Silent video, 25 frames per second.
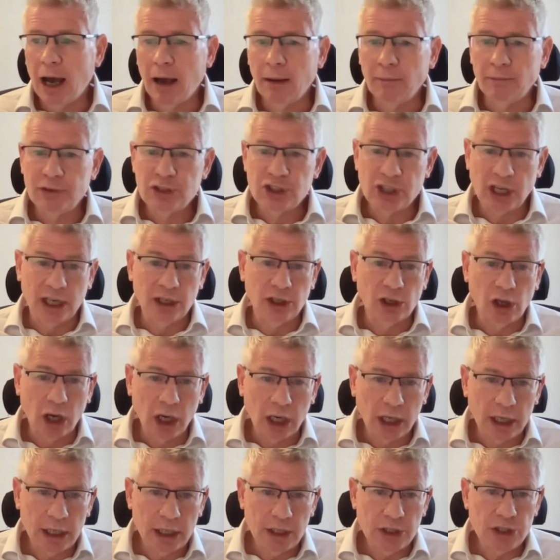share
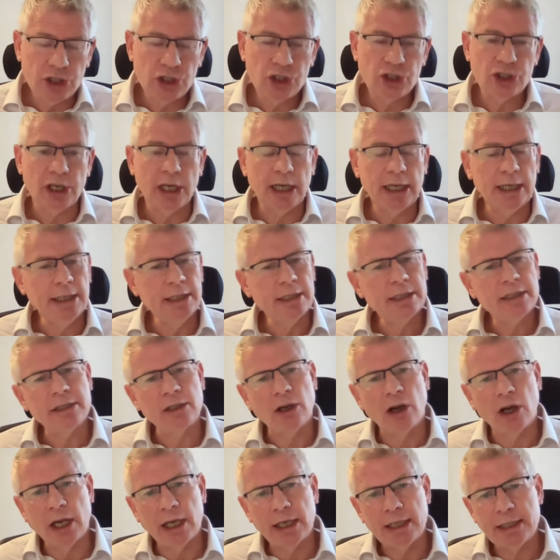knowledge,
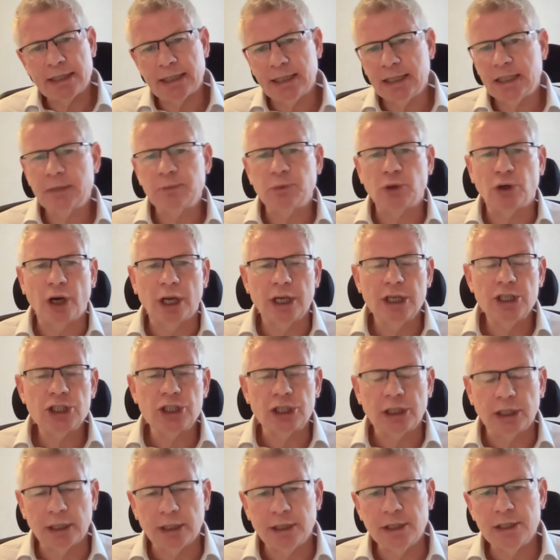insights,
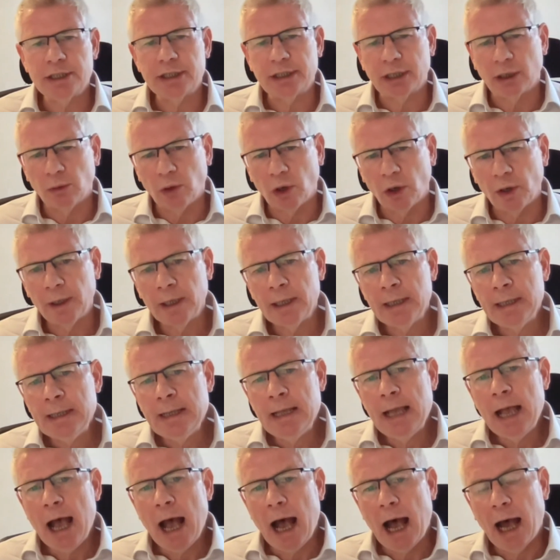inspiration, and so on.
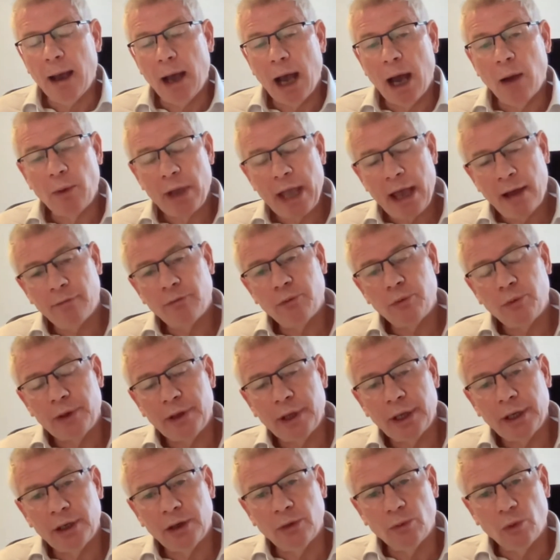And we have
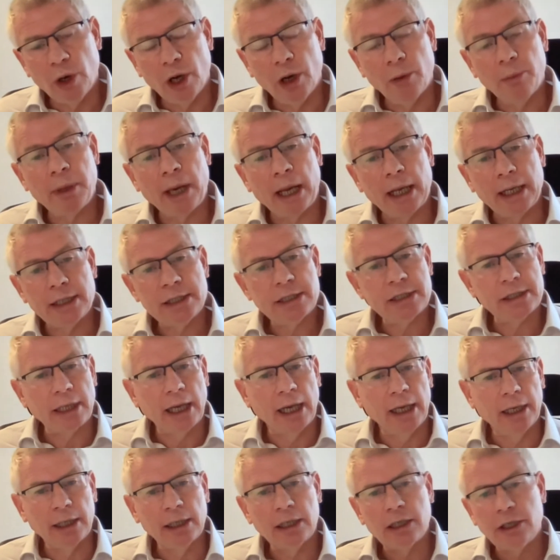within Workplace
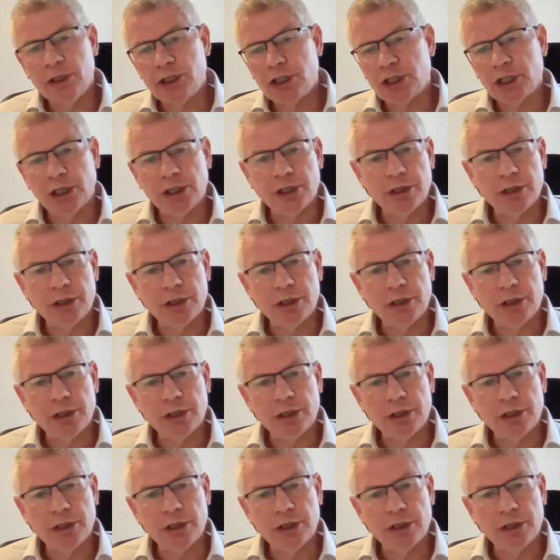an inclusion and